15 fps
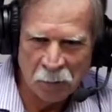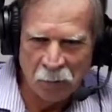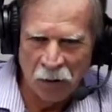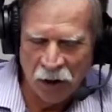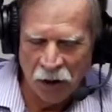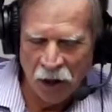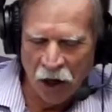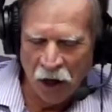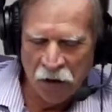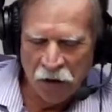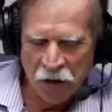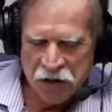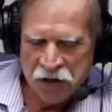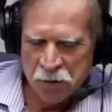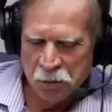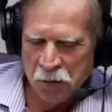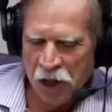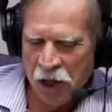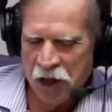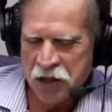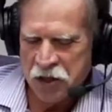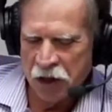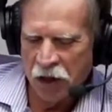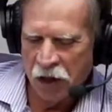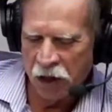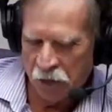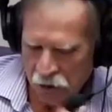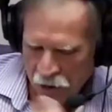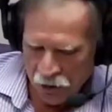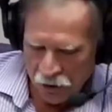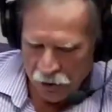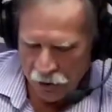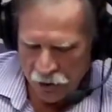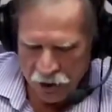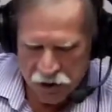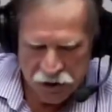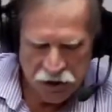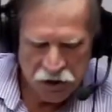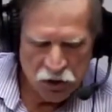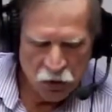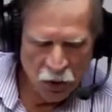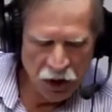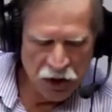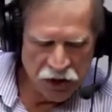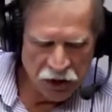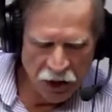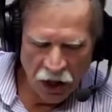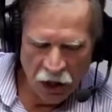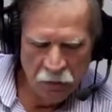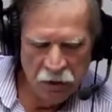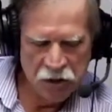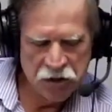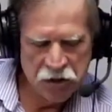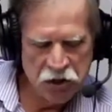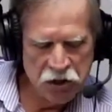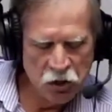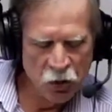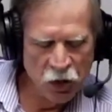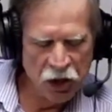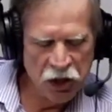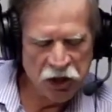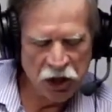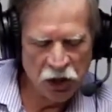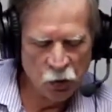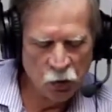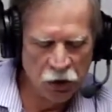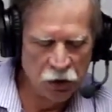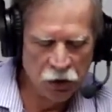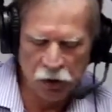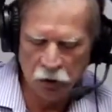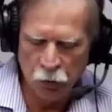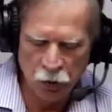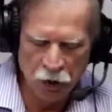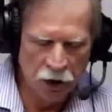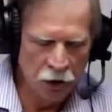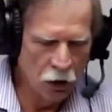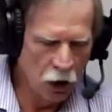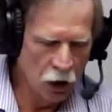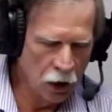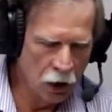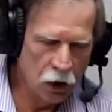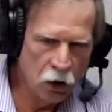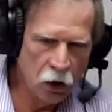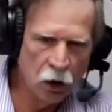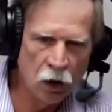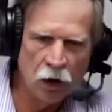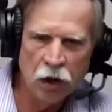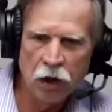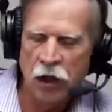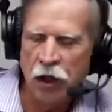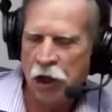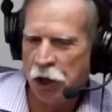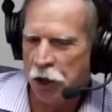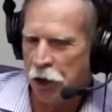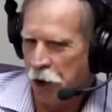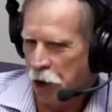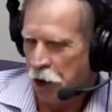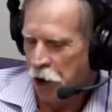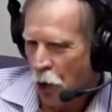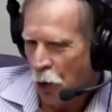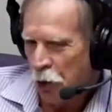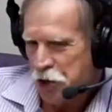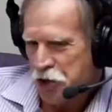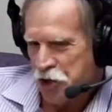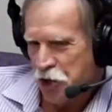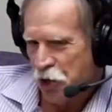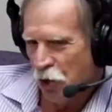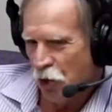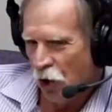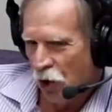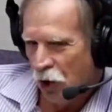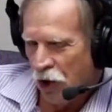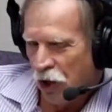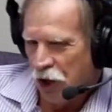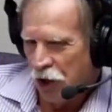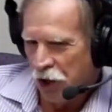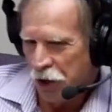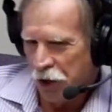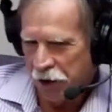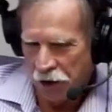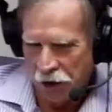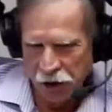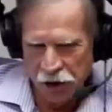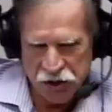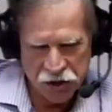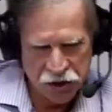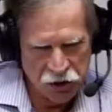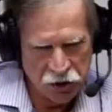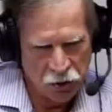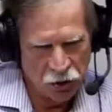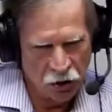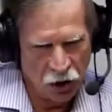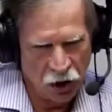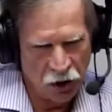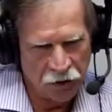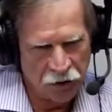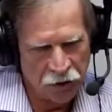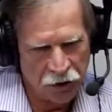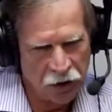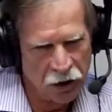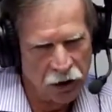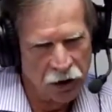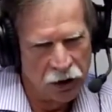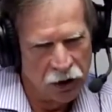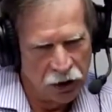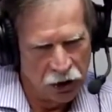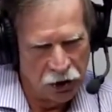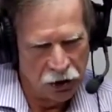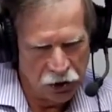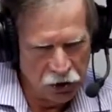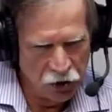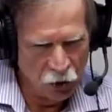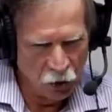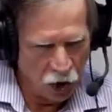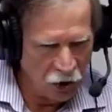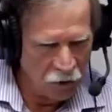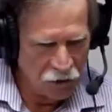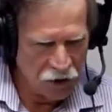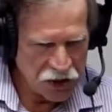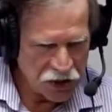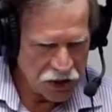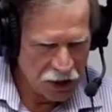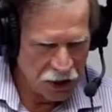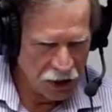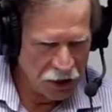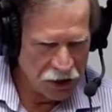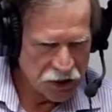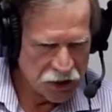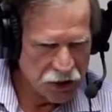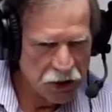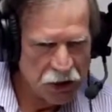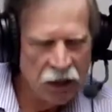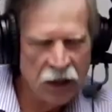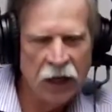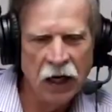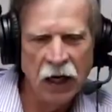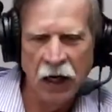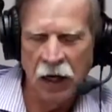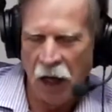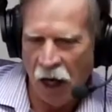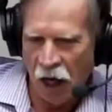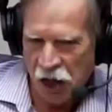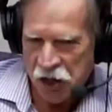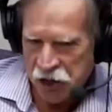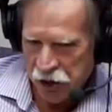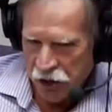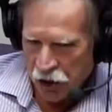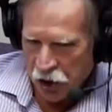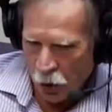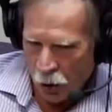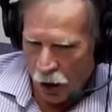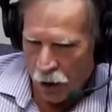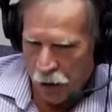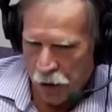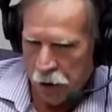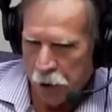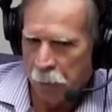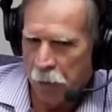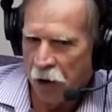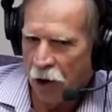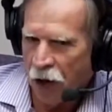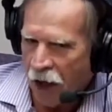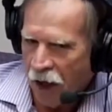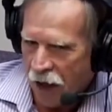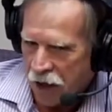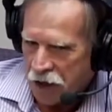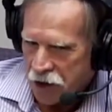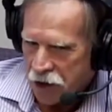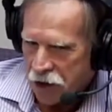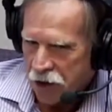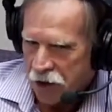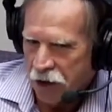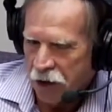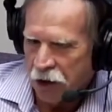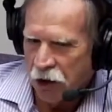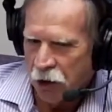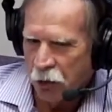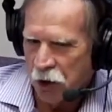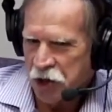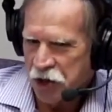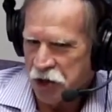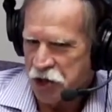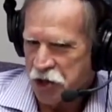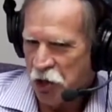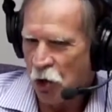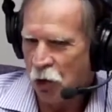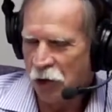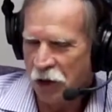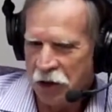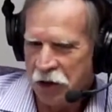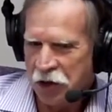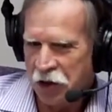But I think it's amazing how, you know, you're in a situation, I'm in a situation where you can read an article, you can go to school, you can listen to an author, you can do all these things and actually go out and apply it, which is totally